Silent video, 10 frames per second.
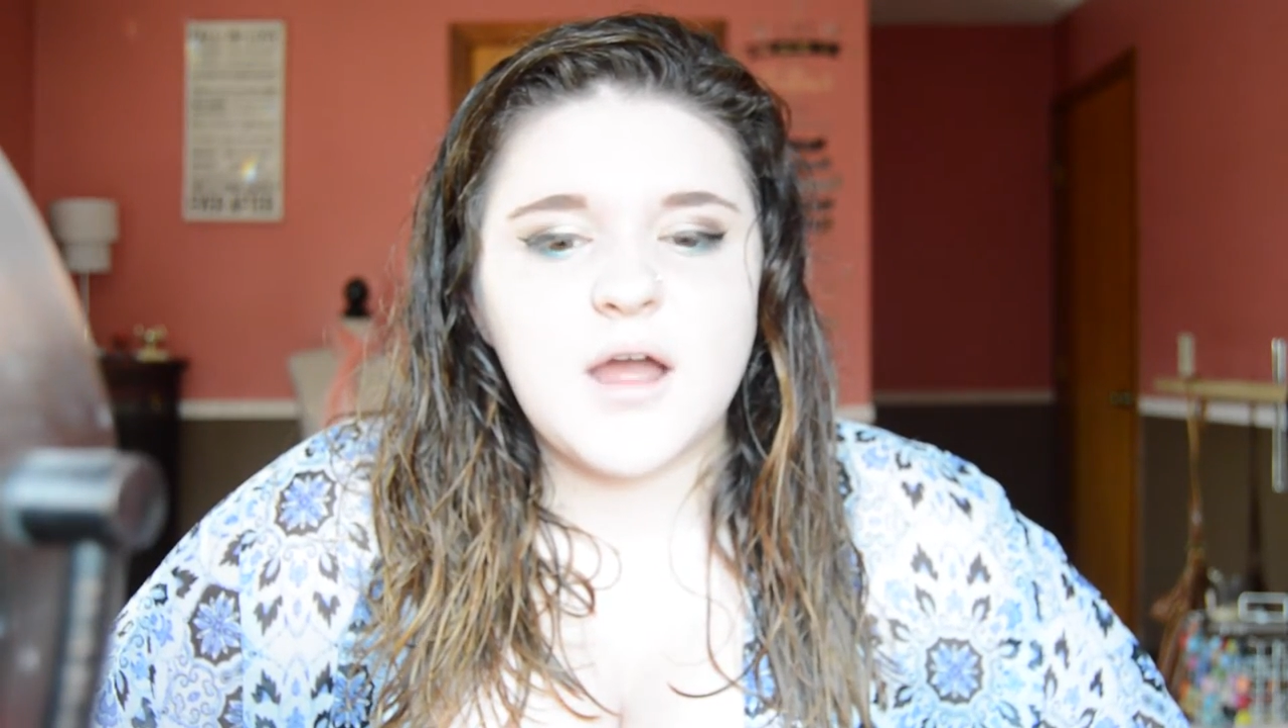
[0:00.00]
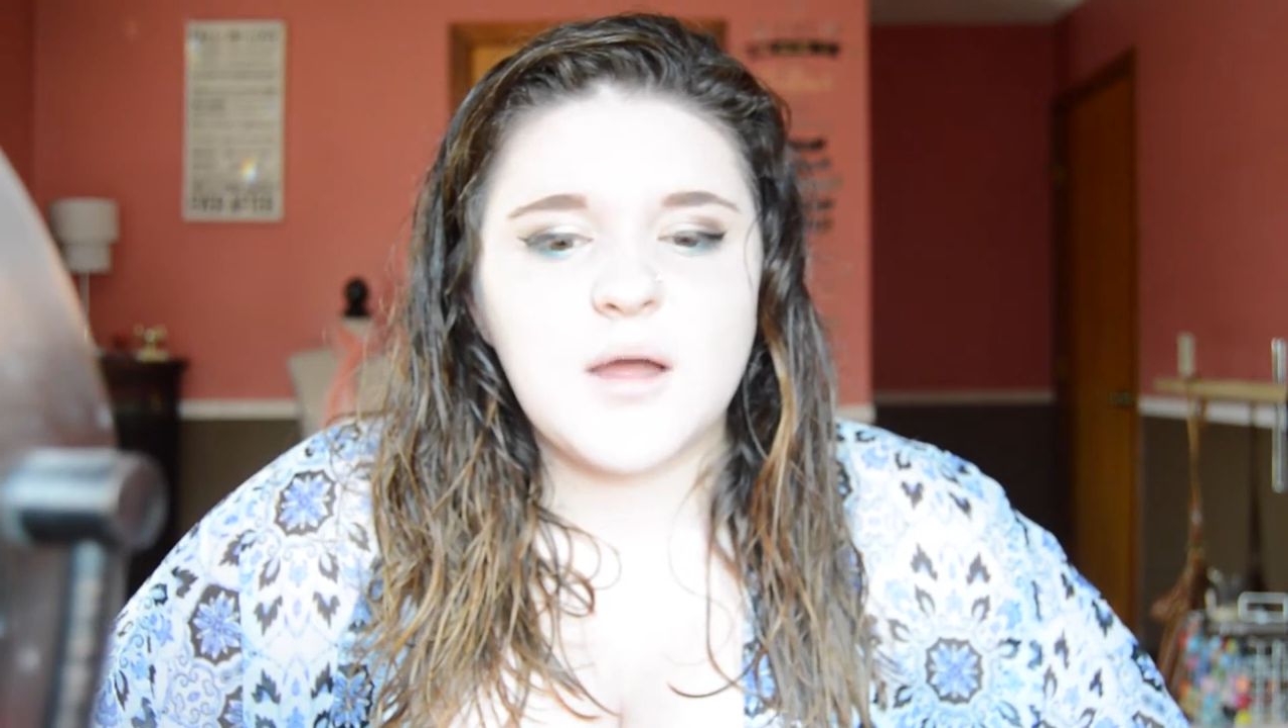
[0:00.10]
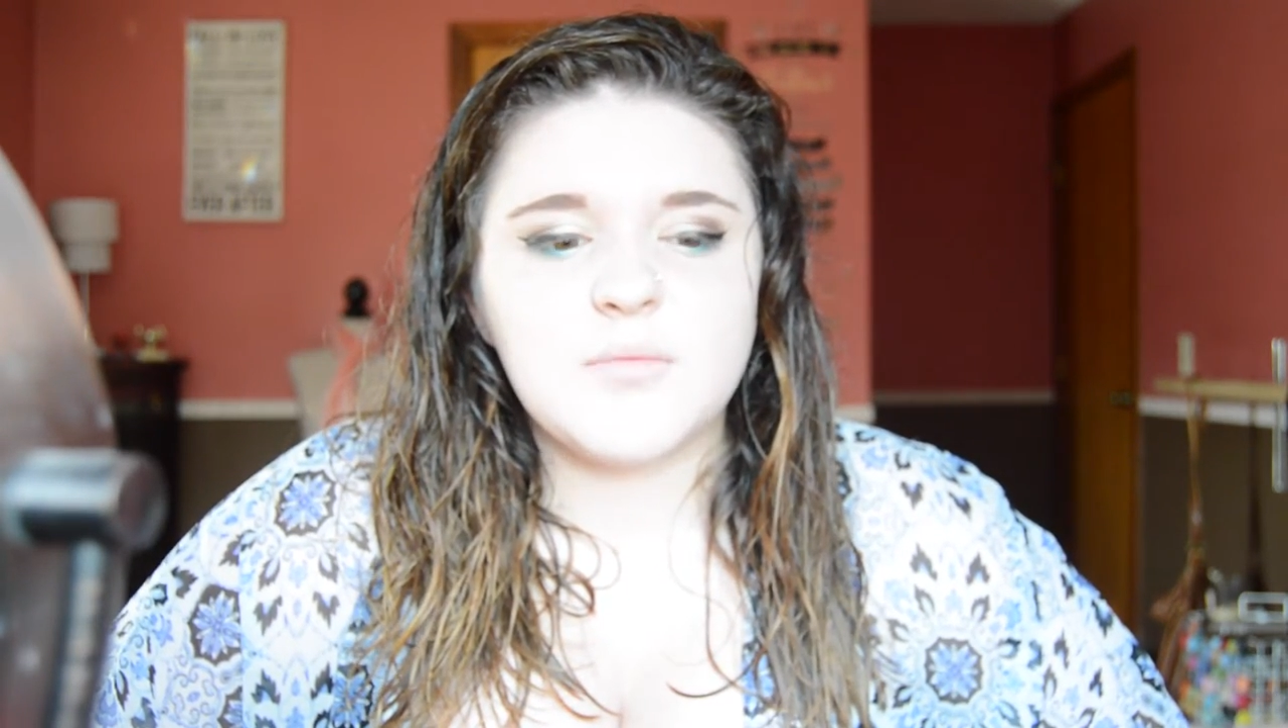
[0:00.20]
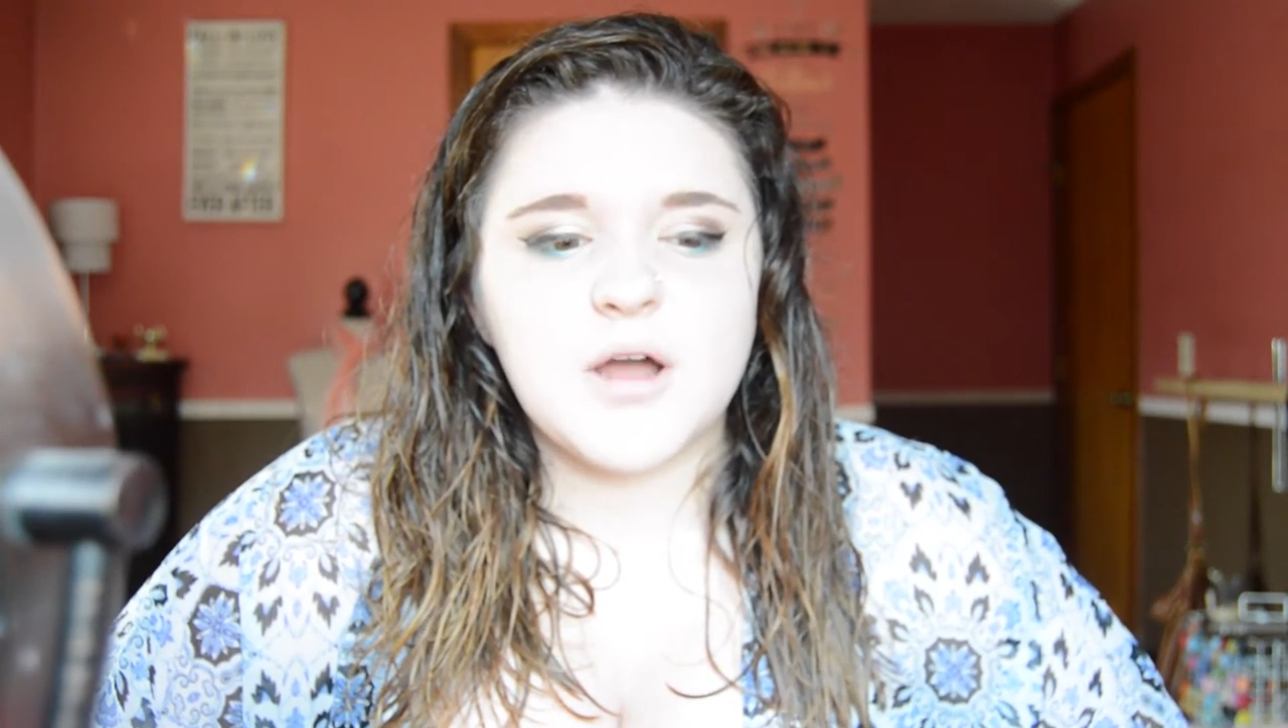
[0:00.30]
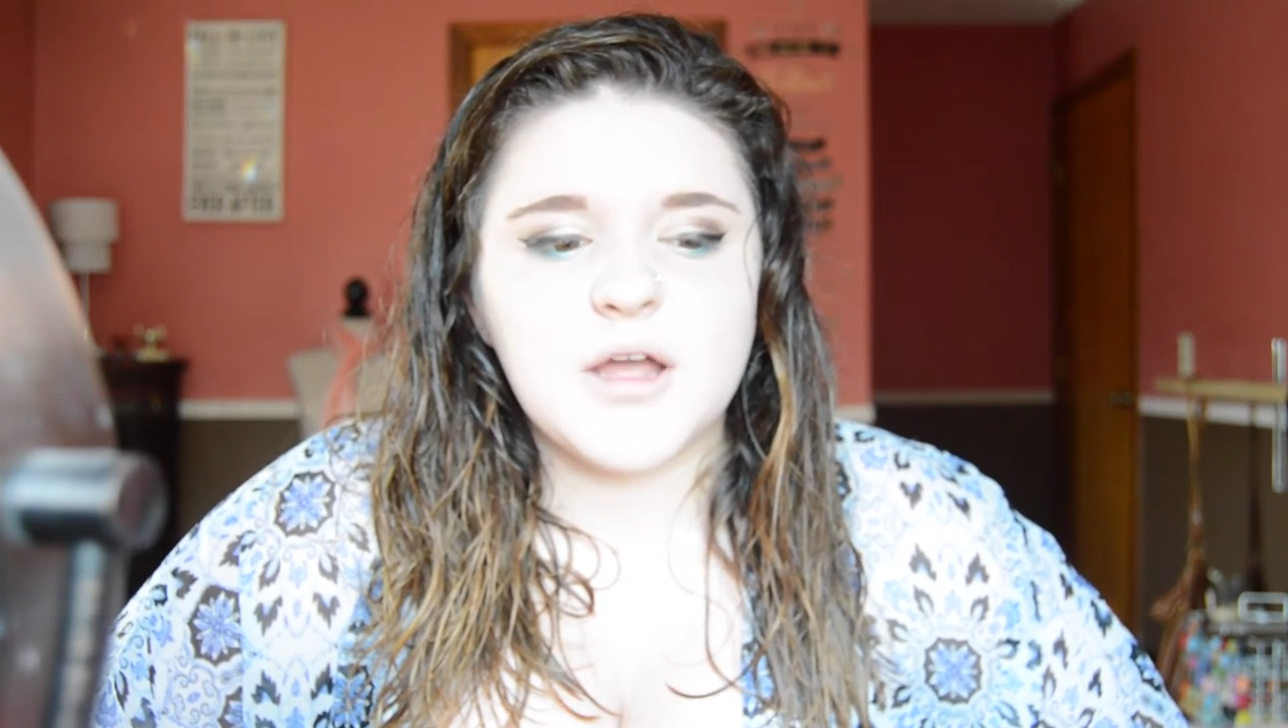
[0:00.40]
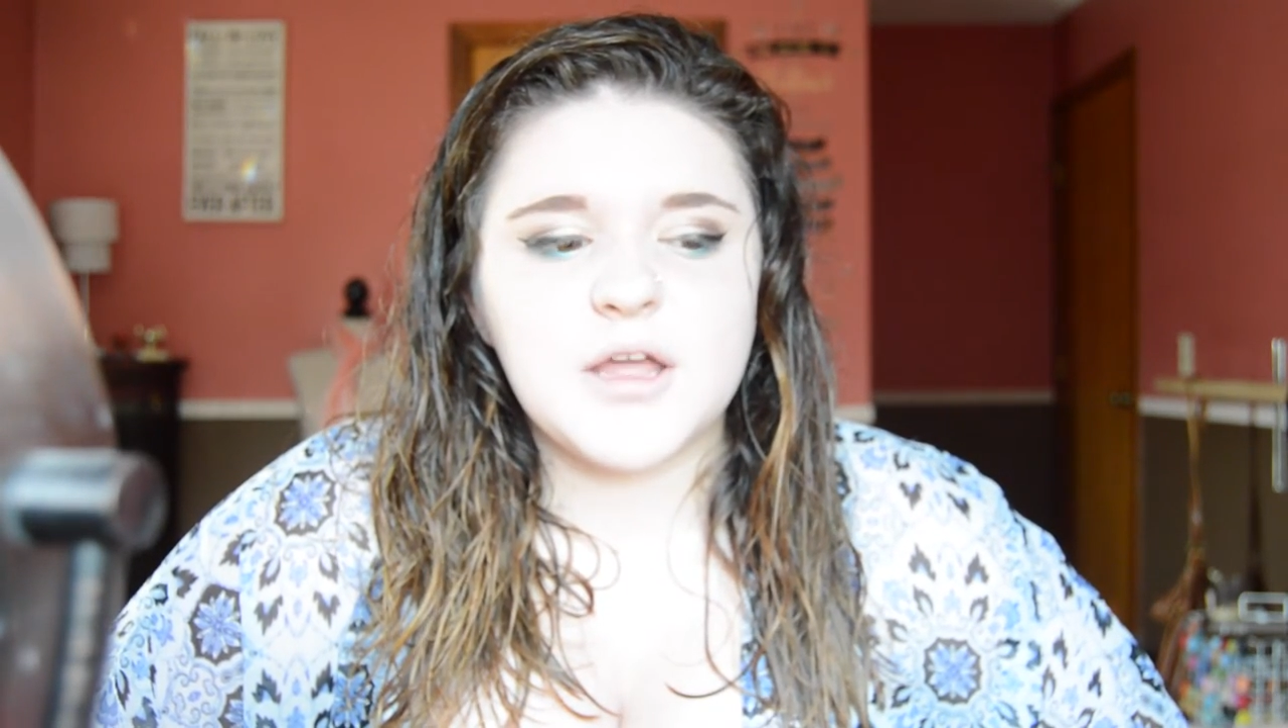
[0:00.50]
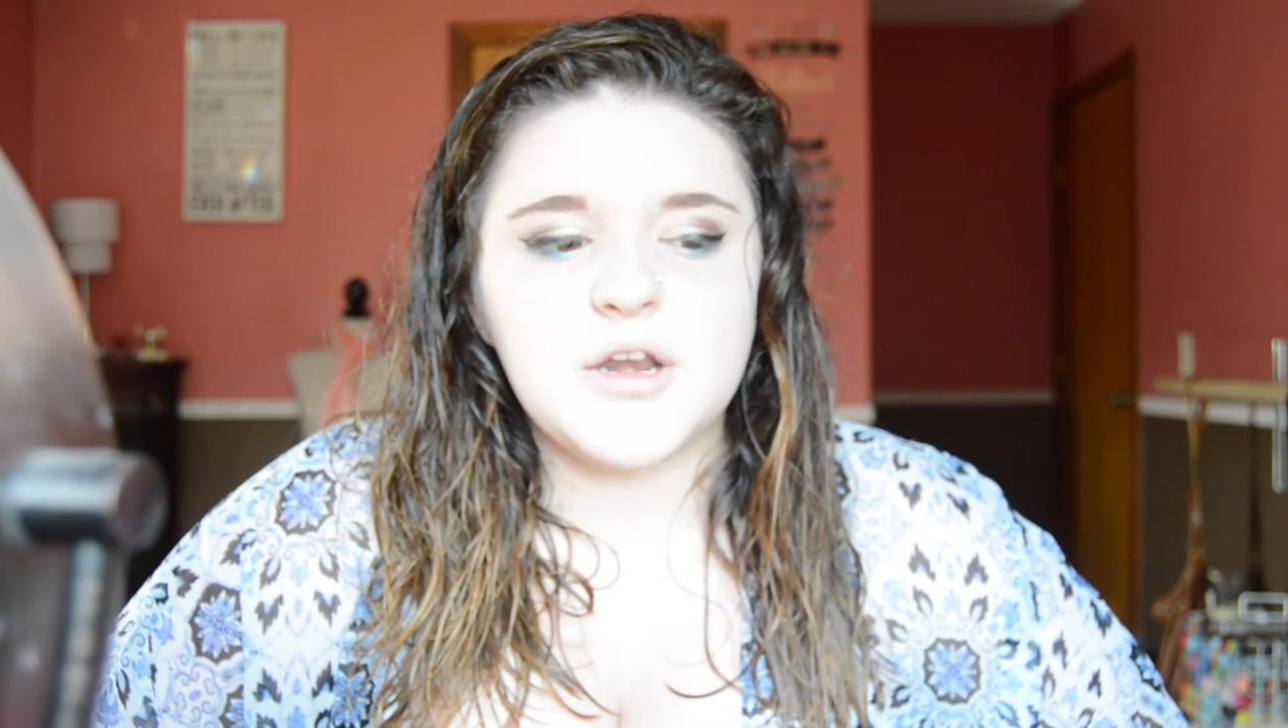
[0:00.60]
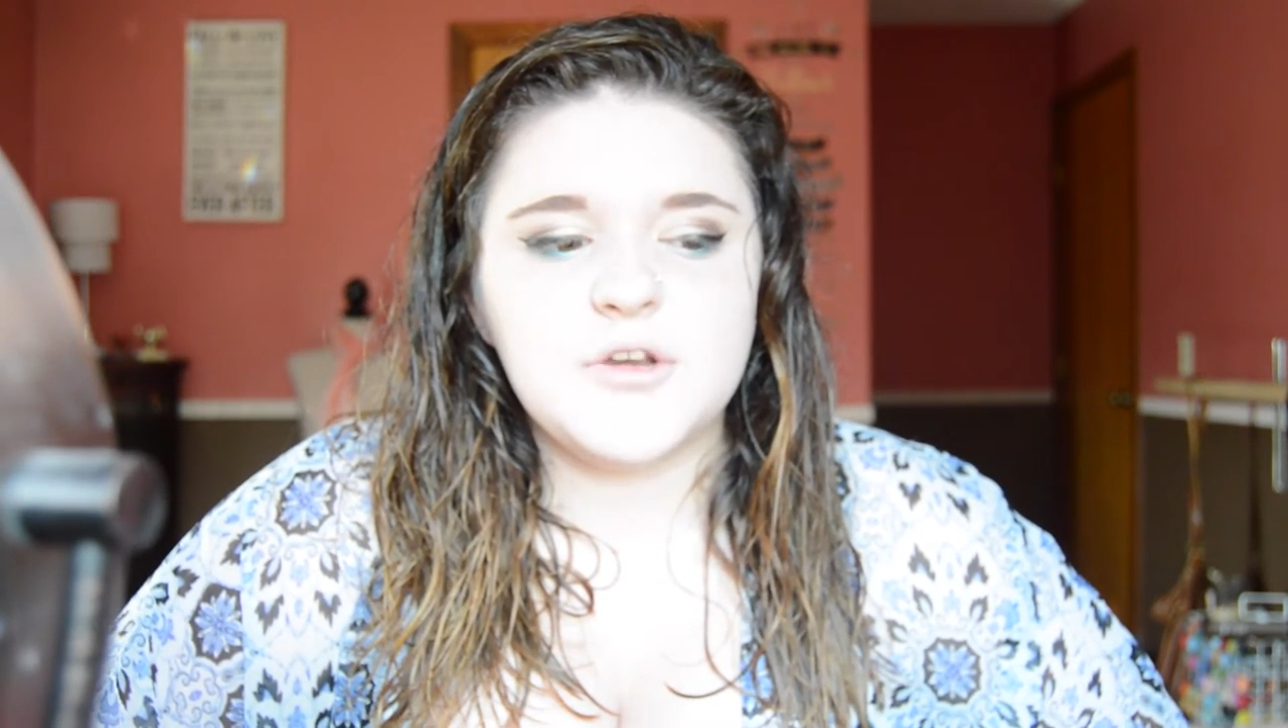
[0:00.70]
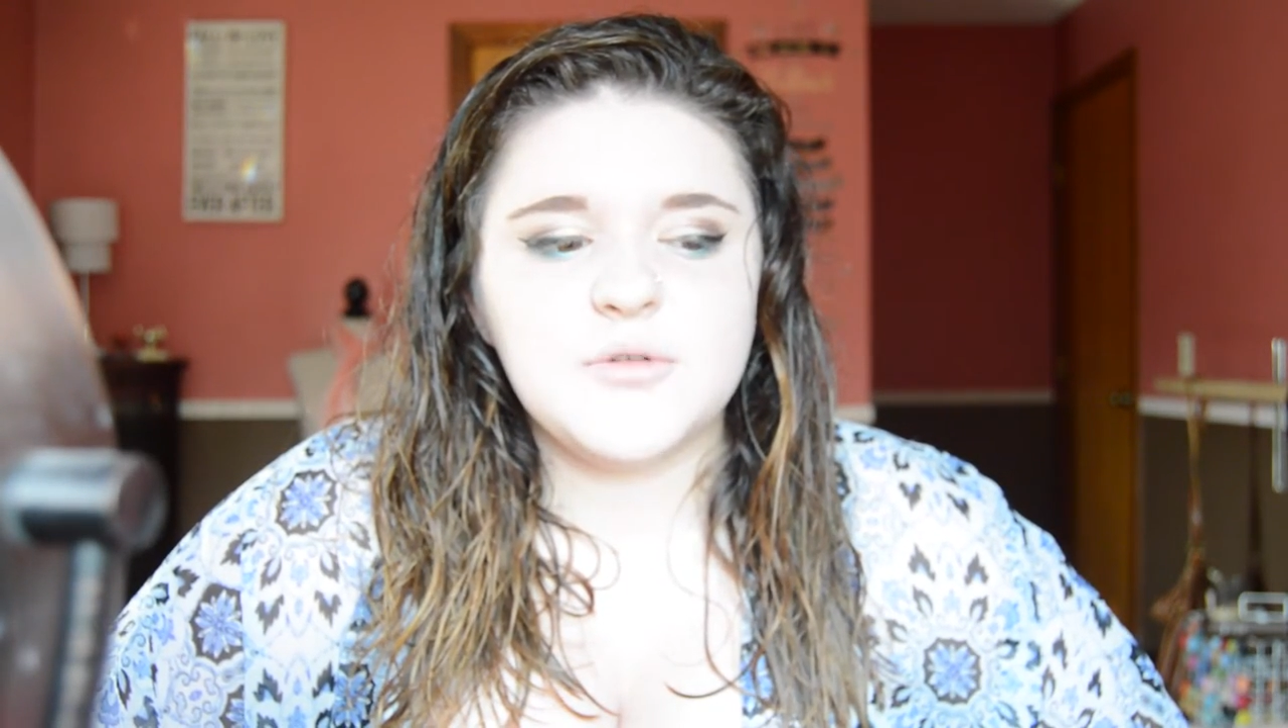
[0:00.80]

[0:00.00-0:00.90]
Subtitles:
I'm probably gonna